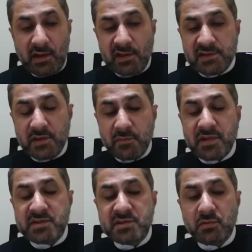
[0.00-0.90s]
In the
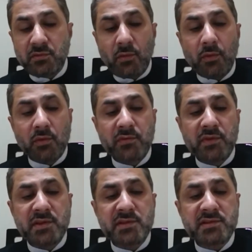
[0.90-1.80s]
midst of all of
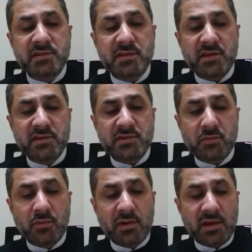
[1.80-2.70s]
this, I
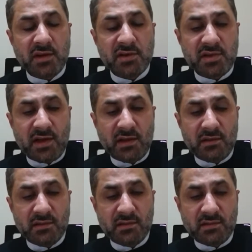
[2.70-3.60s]
saw a young child